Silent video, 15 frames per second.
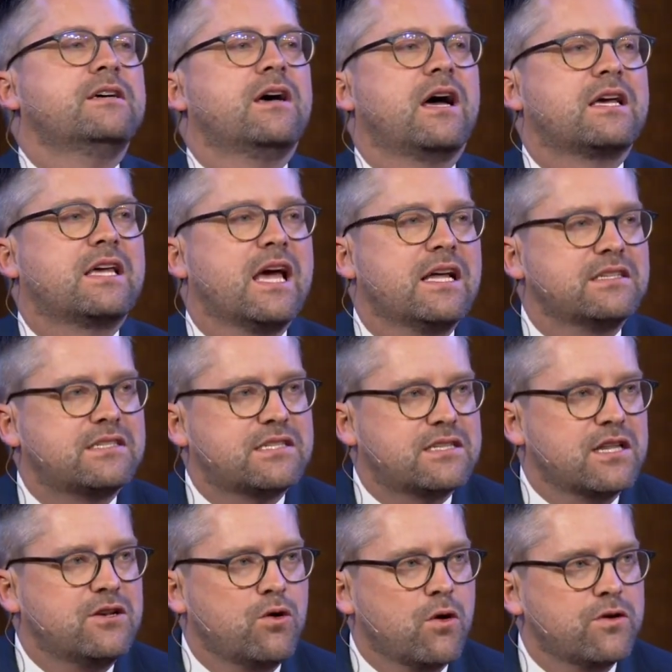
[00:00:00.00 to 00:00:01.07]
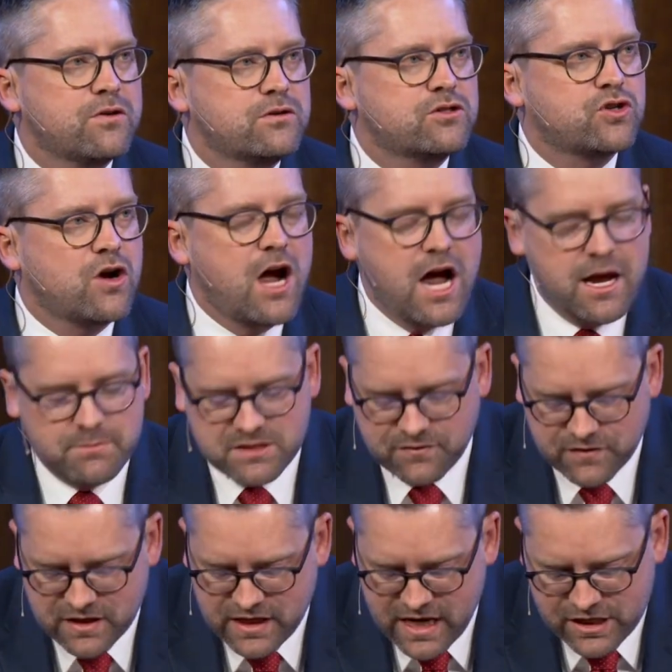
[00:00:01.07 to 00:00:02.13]
against the northern tribes
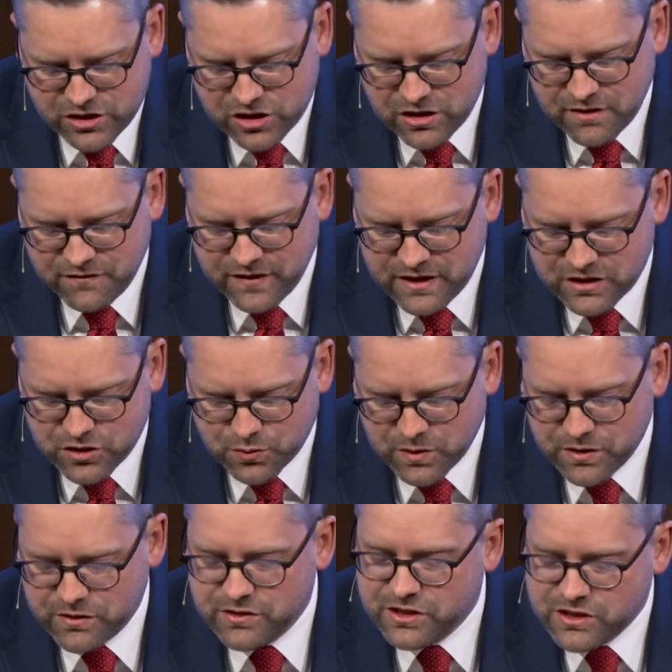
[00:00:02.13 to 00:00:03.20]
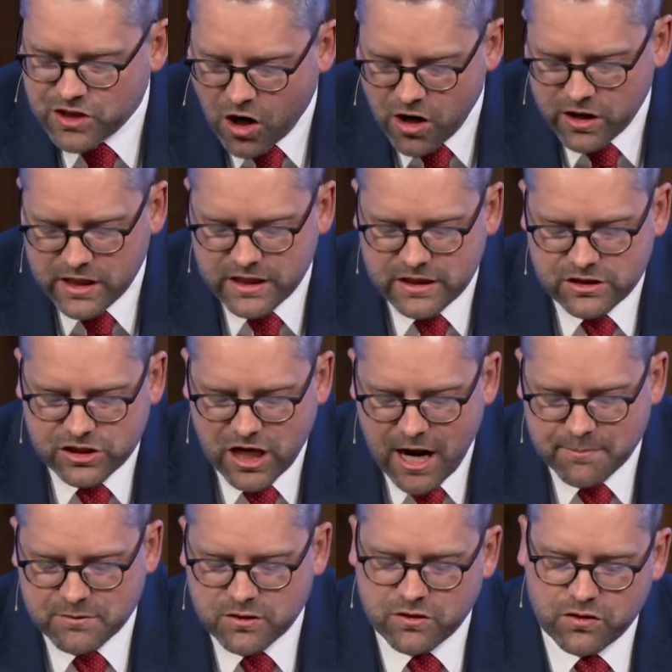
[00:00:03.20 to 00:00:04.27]
of the nation of Israel, starting in chapter